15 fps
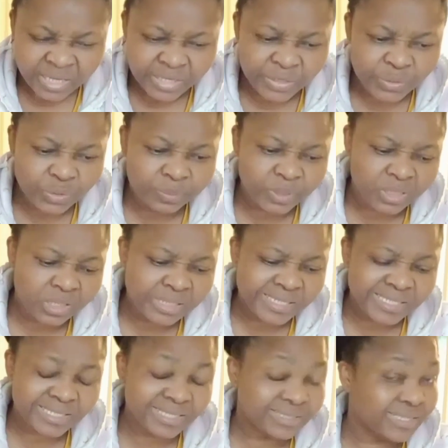You know, because
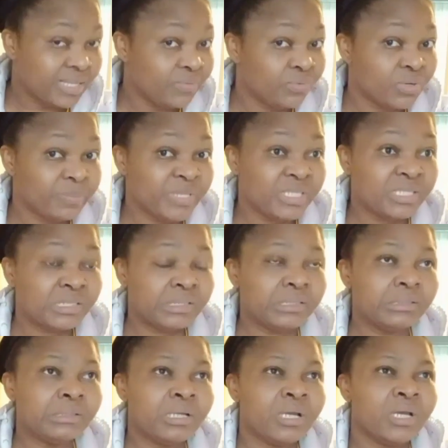he started
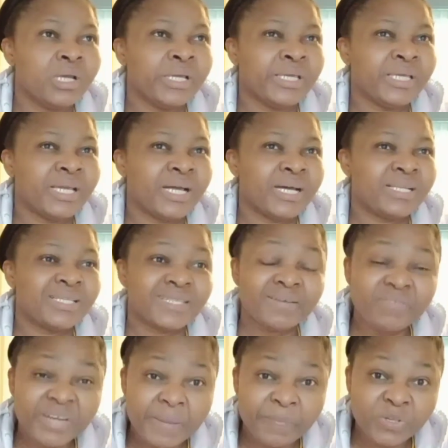vomiting he had
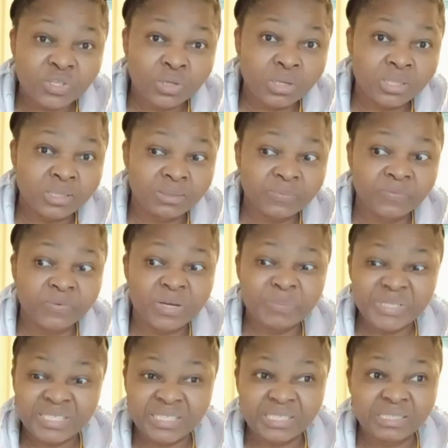seven episodes of
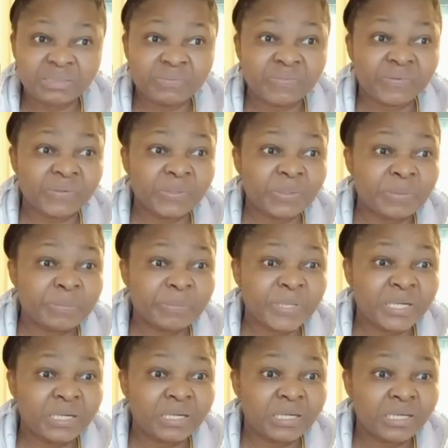vomiting from
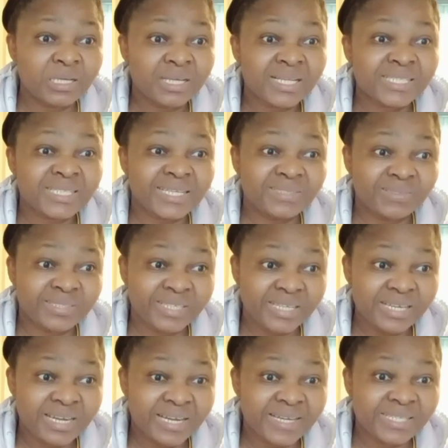uh,
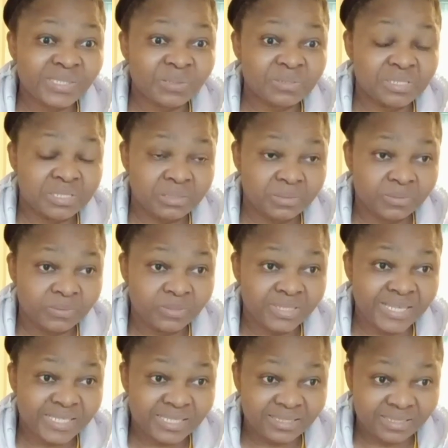Saturday night until
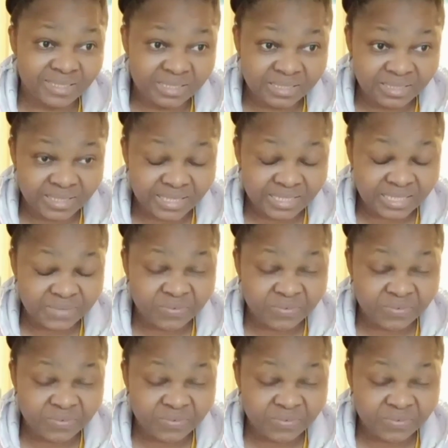yesterday's night.